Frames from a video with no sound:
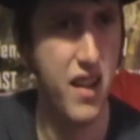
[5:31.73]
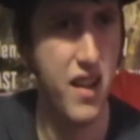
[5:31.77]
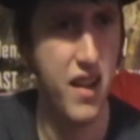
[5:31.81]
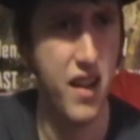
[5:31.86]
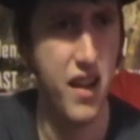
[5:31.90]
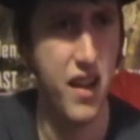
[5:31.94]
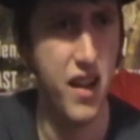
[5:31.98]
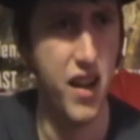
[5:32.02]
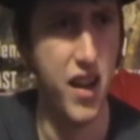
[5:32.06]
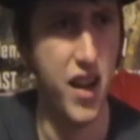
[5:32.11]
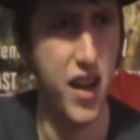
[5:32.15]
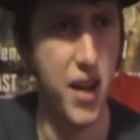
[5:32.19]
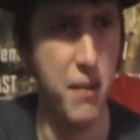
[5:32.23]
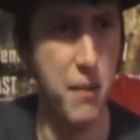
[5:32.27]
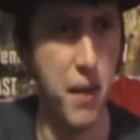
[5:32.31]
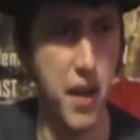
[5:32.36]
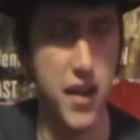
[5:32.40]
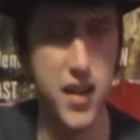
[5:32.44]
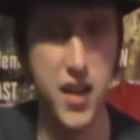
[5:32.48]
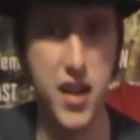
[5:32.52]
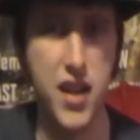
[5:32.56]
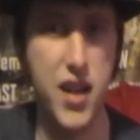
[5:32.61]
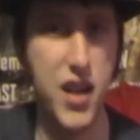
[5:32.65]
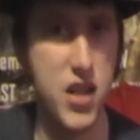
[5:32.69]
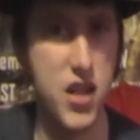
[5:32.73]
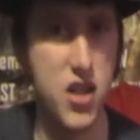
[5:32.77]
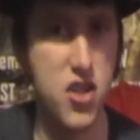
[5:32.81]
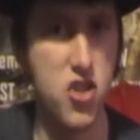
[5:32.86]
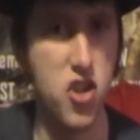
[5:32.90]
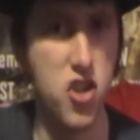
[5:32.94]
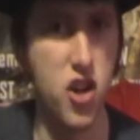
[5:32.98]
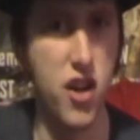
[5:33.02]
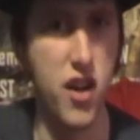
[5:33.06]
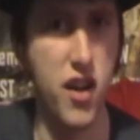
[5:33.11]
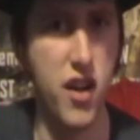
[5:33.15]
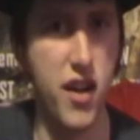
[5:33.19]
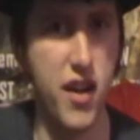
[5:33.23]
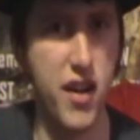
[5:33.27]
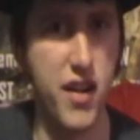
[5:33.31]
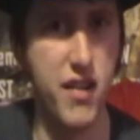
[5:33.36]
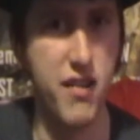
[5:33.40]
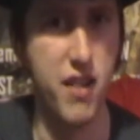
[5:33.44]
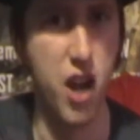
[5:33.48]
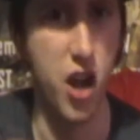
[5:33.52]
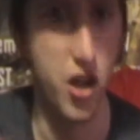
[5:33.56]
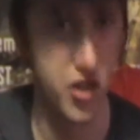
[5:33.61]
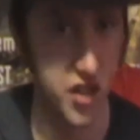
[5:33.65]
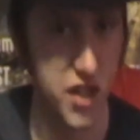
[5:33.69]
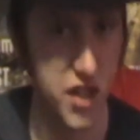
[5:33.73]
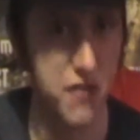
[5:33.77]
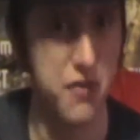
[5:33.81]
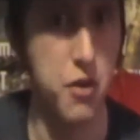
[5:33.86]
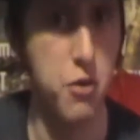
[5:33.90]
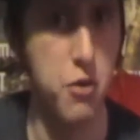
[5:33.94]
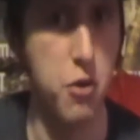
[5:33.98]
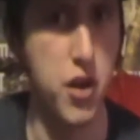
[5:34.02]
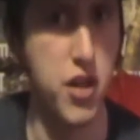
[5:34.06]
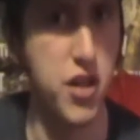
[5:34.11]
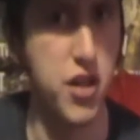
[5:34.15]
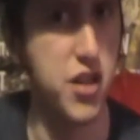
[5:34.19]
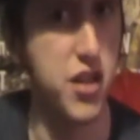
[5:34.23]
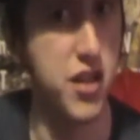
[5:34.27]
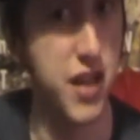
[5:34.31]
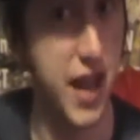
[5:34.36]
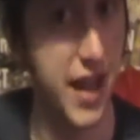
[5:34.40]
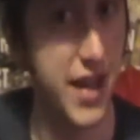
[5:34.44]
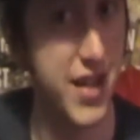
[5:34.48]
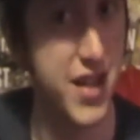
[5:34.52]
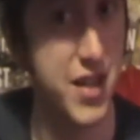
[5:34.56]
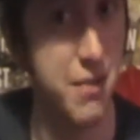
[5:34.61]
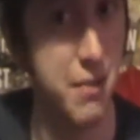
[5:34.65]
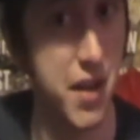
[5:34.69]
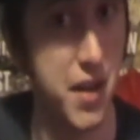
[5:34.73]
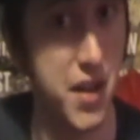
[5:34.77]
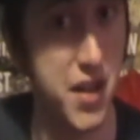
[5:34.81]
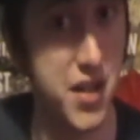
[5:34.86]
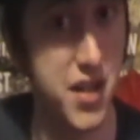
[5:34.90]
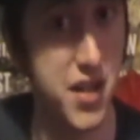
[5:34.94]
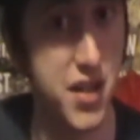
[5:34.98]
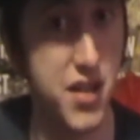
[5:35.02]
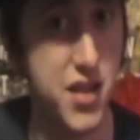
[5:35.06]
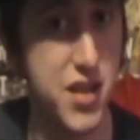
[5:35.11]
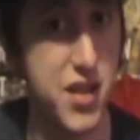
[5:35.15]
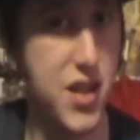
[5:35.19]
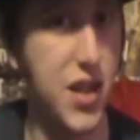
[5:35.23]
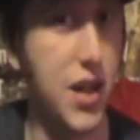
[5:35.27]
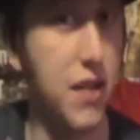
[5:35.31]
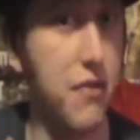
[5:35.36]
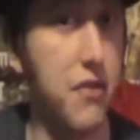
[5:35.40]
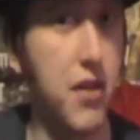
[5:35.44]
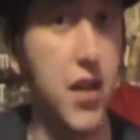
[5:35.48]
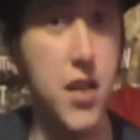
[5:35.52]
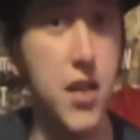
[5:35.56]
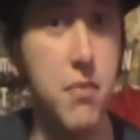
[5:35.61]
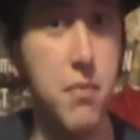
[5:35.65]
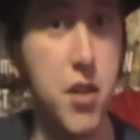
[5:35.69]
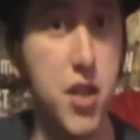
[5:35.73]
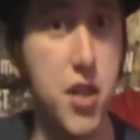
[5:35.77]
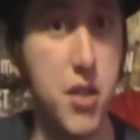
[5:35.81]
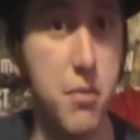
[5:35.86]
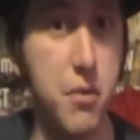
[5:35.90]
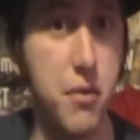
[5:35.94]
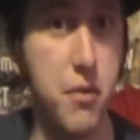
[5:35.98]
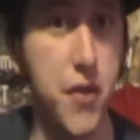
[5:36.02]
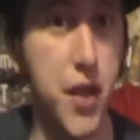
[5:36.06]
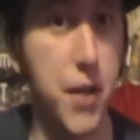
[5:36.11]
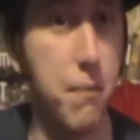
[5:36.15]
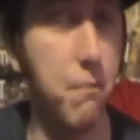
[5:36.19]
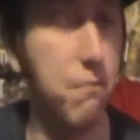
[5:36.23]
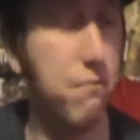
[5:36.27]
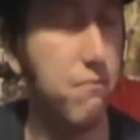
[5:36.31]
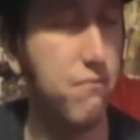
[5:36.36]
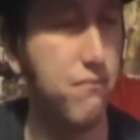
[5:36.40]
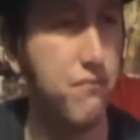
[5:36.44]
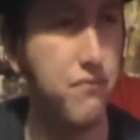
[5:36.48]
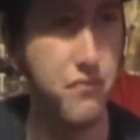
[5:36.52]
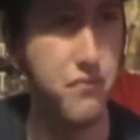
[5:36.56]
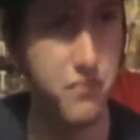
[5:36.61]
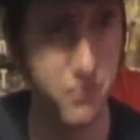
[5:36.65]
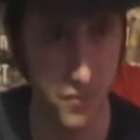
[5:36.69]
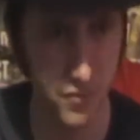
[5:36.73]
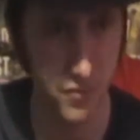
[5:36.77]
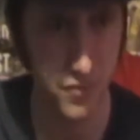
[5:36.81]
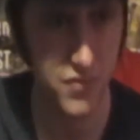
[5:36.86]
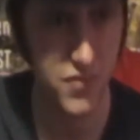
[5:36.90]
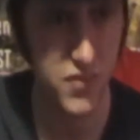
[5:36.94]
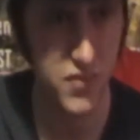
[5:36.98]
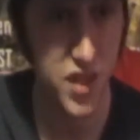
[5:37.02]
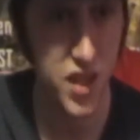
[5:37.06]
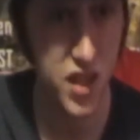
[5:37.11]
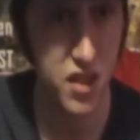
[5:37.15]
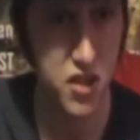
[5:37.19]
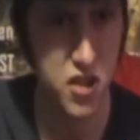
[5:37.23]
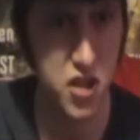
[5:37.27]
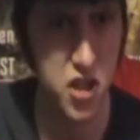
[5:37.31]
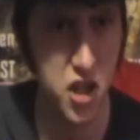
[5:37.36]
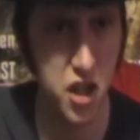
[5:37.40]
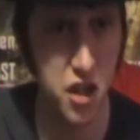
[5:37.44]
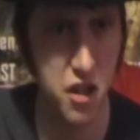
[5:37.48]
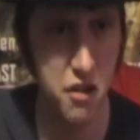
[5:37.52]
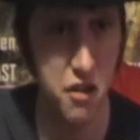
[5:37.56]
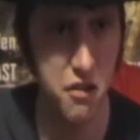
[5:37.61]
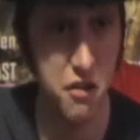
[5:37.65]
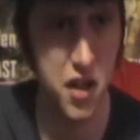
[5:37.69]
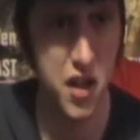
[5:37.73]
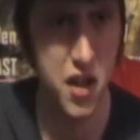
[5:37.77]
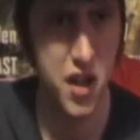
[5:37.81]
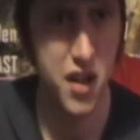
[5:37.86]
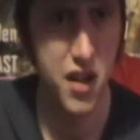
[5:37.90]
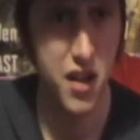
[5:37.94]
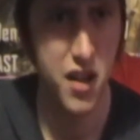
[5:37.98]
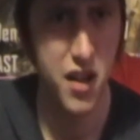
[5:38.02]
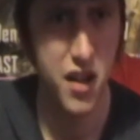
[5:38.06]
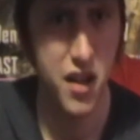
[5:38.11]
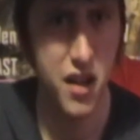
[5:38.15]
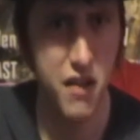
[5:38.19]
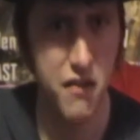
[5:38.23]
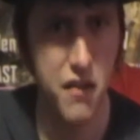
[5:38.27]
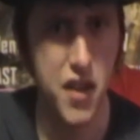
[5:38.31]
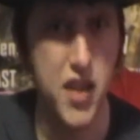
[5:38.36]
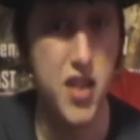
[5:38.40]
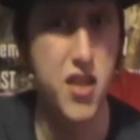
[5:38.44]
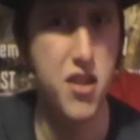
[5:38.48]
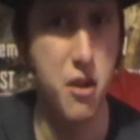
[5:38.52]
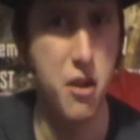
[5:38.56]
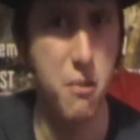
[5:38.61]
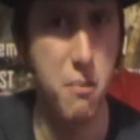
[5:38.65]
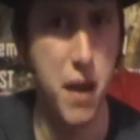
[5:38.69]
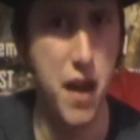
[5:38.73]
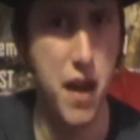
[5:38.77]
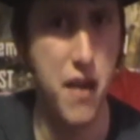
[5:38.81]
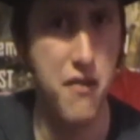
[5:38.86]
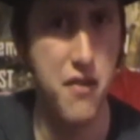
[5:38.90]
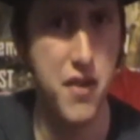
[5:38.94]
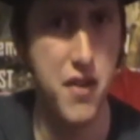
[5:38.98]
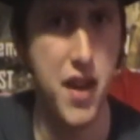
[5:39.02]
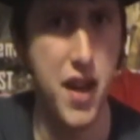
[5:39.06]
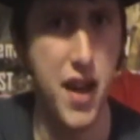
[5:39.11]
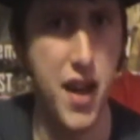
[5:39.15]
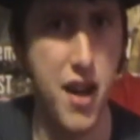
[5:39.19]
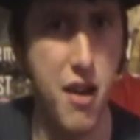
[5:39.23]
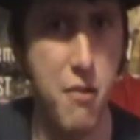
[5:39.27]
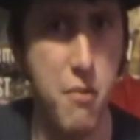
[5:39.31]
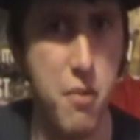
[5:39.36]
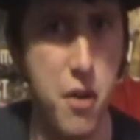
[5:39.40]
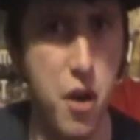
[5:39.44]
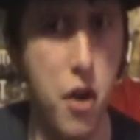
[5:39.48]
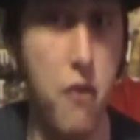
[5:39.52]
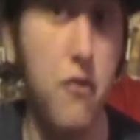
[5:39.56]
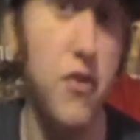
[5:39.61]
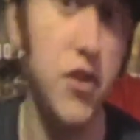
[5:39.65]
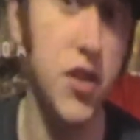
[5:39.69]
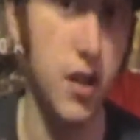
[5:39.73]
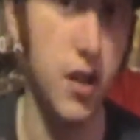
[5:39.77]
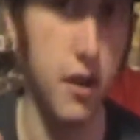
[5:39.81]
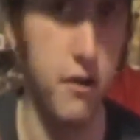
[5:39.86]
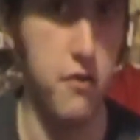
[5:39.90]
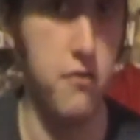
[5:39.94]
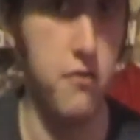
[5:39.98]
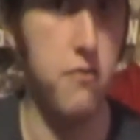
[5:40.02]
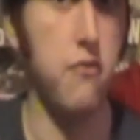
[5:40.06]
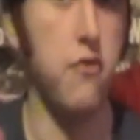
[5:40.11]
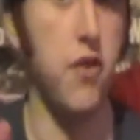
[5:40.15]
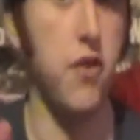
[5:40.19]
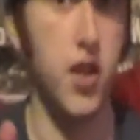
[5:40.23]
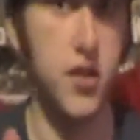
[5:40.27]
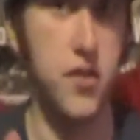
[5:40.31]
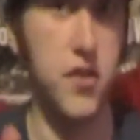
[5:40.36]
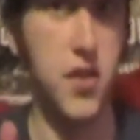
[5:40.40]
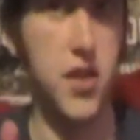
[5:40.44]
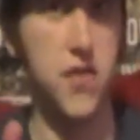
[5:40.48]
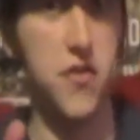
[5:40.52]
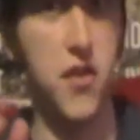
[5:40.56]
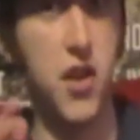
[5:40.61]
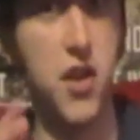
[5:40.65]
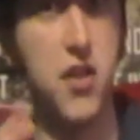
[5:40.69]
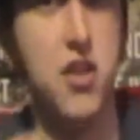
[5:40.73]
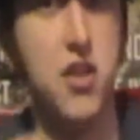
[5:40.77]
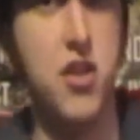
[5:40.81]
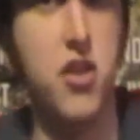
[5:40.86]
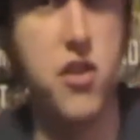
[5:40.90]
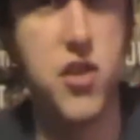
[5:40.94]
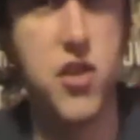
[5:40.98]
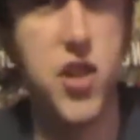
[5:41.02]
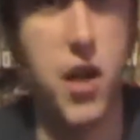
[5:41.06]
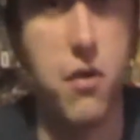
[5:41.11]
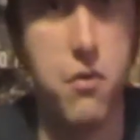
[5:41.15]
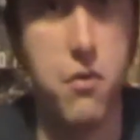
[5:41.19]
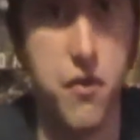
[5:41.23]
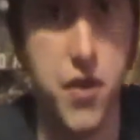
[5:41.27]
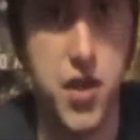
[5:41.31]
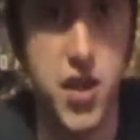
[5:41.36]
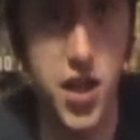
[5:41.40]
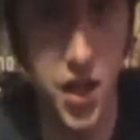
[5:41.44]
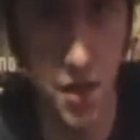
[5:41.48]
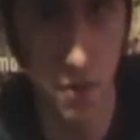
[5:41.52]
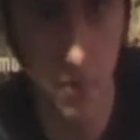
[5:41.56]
I can at least try asking the question next semester to see if it is possible then. So that's not bad for now, but obviously first things first, got to check with the team